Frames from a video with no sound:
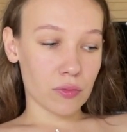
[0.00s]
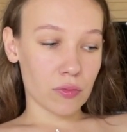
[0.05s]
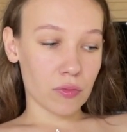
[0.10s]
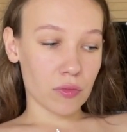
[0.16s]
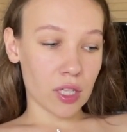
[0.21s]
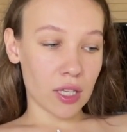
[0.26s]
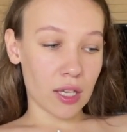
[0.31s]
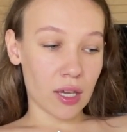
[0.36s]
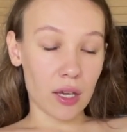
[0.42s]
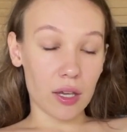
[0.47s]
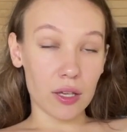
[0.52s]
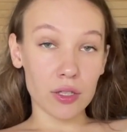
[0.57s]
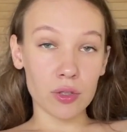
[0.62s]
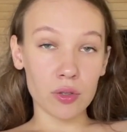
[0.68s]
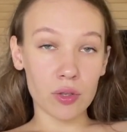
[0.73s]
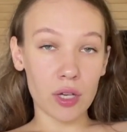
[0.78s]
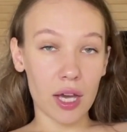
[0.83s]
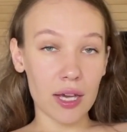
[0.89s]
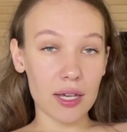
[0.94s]
yeah,
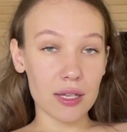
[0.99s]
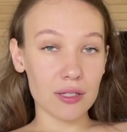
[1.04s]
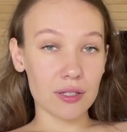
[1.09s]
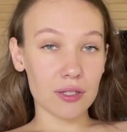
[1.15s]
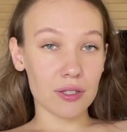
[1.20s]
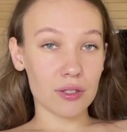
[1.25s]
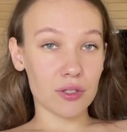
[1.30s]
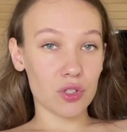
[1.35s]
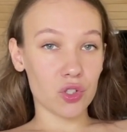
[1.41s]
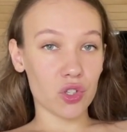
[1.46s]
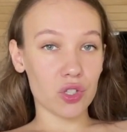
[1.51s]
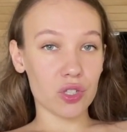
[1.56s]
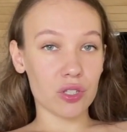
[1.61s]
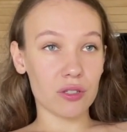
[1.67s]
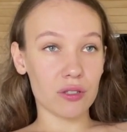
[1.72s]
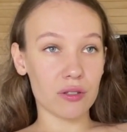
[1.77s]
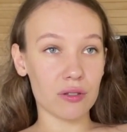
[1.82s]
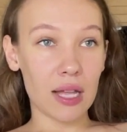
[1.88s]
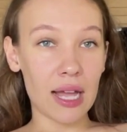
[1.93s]
you guys
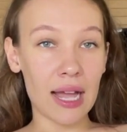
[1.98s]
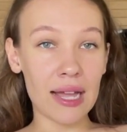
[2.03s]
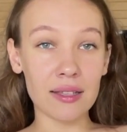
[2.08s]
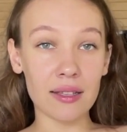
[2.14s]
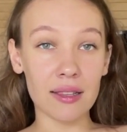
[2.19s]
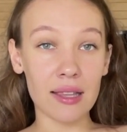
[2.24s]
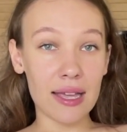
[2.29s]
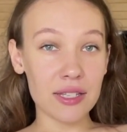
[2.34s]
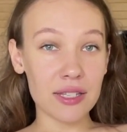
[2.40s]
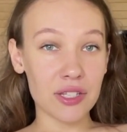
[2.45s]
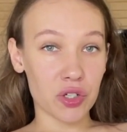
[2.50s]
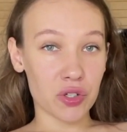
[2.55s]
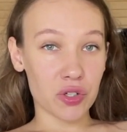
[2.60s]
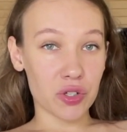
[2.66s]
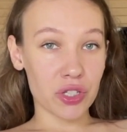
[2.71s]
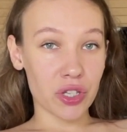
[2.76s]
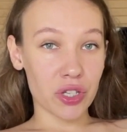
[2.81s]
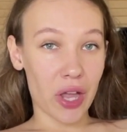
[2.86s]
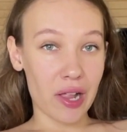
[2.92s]
just analyze
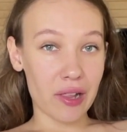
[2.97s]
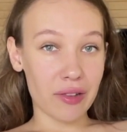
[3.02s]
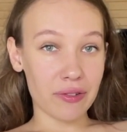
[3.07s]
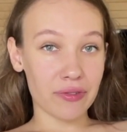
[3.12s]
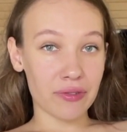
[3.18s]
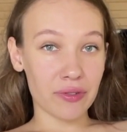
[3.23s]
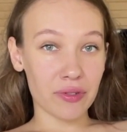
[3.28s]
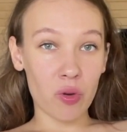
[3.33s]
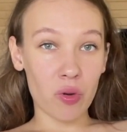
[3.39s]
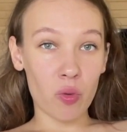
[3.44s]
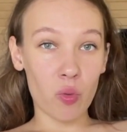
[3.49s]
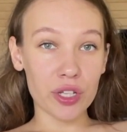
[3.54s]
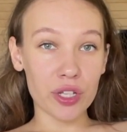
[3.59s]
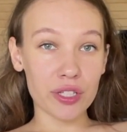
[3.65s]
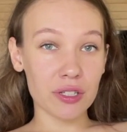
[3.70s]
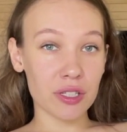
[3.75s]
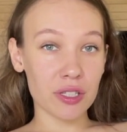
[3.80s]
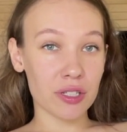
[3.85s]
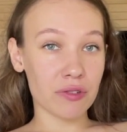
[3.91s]
yourself.
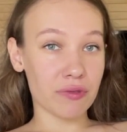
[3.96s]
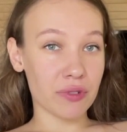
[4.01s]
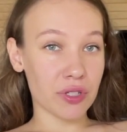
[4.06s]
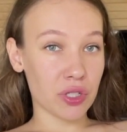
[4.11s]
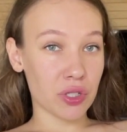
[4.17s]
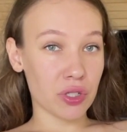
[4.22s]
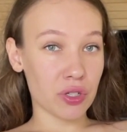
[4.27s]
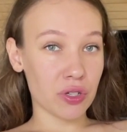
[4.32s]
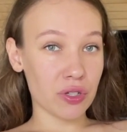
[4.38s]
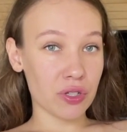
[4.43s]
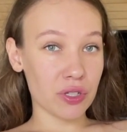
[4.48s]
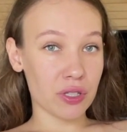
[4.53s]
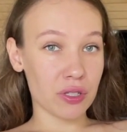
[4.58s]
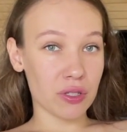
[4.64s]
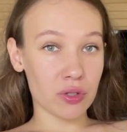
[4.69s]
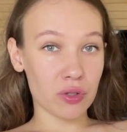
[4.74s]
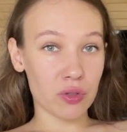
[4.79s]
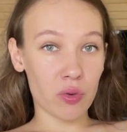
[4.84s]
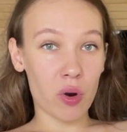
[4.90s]
What is the resource
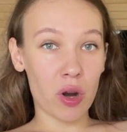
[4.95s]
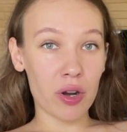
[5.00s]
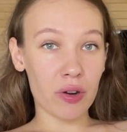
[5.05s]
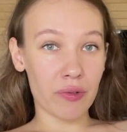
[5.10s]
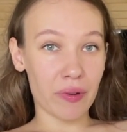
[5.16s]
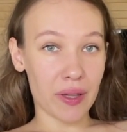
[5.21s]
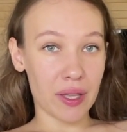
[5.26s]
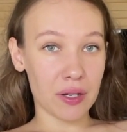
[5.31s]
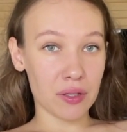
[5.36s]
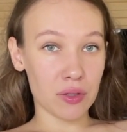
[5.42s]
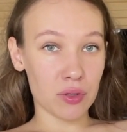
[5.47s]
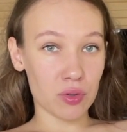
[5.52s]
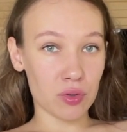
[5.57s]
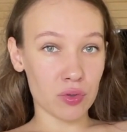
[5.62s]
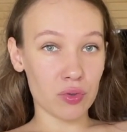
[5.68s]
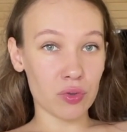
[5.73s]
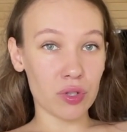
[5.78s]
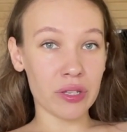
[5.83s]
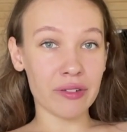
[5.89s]
that you are ready
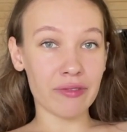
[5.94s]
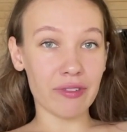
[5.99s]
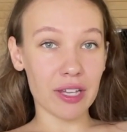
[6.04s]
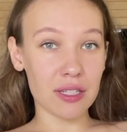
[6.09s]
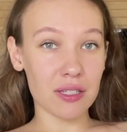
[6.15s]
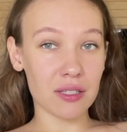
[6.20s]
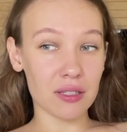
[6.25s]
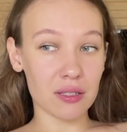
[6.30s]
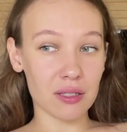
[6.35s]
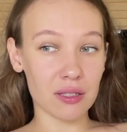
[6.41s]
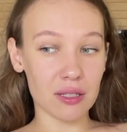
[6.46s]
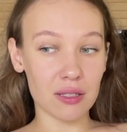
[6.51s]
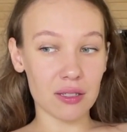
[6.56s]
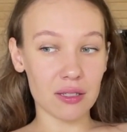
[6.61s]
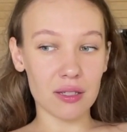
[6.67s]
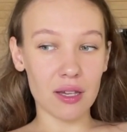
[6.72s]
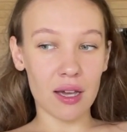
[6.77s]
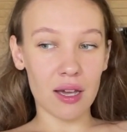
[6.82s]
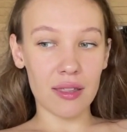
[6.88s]
to invest in
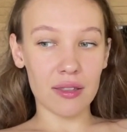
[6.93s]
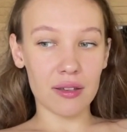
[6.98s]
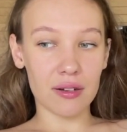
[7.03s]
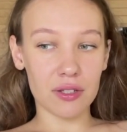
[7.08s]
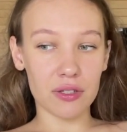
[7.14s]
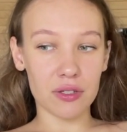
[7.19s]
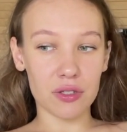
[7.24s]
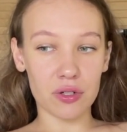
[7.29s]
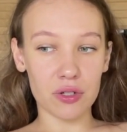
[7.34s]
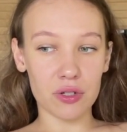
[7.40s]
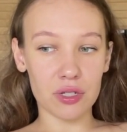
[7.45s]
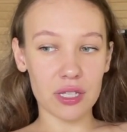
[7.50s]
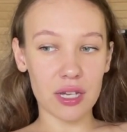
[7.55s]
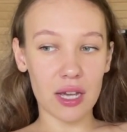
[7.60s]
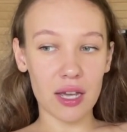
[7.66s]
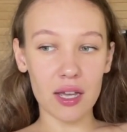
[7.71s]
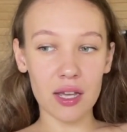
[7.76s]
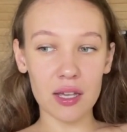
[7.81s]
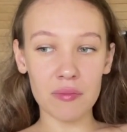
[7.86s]
this? Either it's your
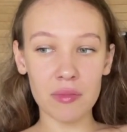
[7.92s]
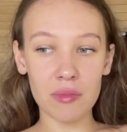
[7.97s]
time,